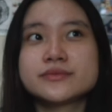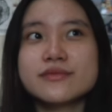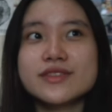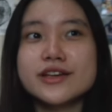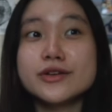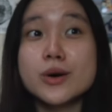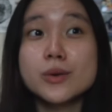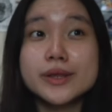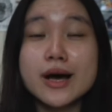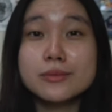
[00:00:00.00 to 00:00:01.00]
you know,
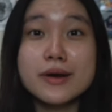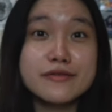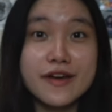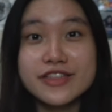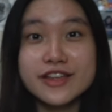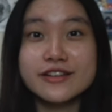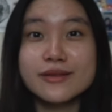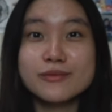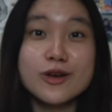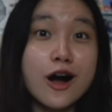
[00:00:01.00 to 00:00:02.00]
without my faith in
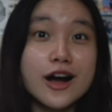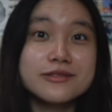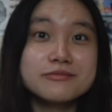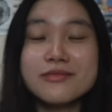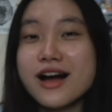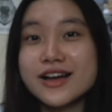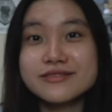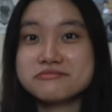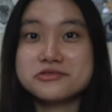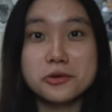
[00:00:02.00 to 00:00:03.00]
God, I
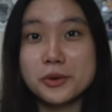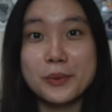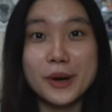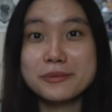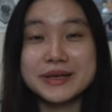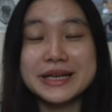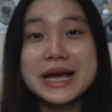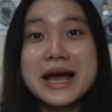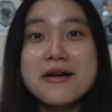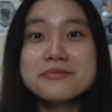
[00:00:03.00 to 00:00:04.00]
don't know where I'd be.
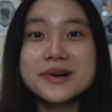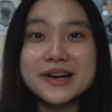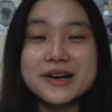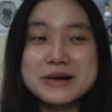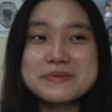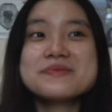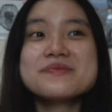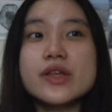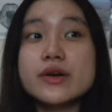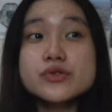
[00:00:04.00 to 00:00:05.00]
But
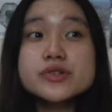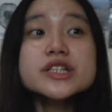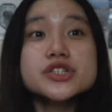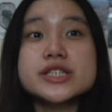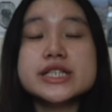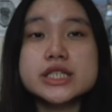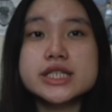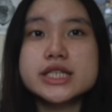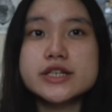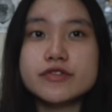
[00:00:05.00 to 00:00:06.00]
it was really interesting to
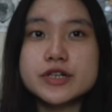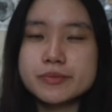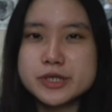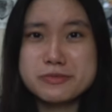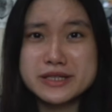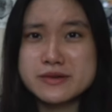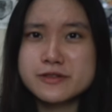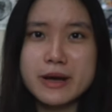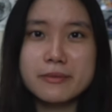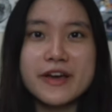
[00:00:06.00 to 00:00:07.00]
see different perspectives
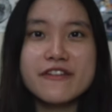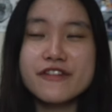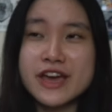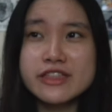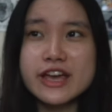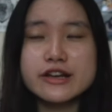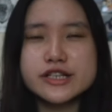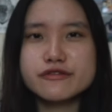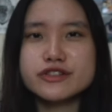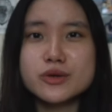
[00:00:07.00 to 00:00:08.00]
about faith and
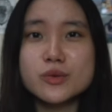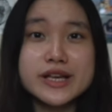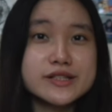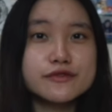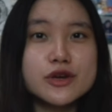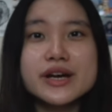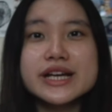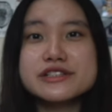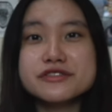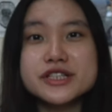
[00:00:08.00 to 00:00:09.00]
different ways of knowing,
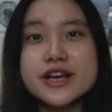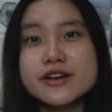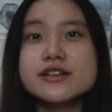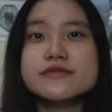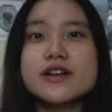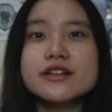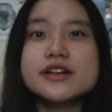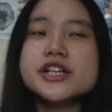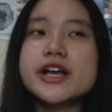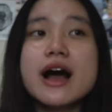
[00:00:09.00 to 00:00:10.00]
different areas of
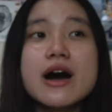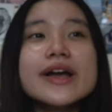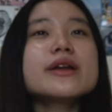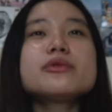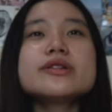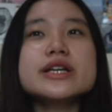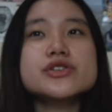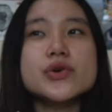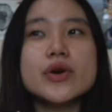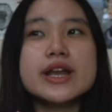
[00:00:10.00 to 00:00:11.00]
knowledge, and how I can really
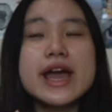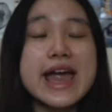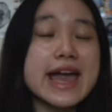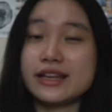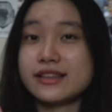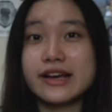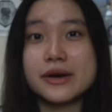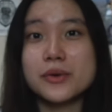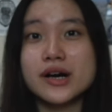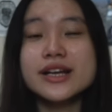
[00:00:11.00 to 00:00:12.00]
integrate anything I
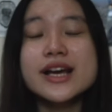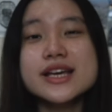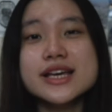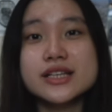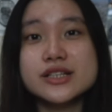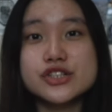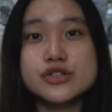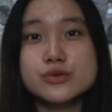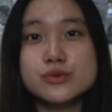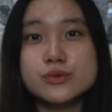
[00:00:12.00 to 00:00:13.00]
want
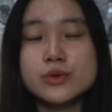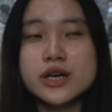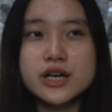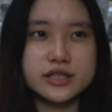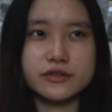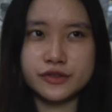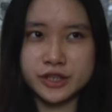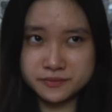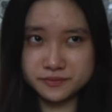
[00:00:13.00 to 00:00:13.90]
into different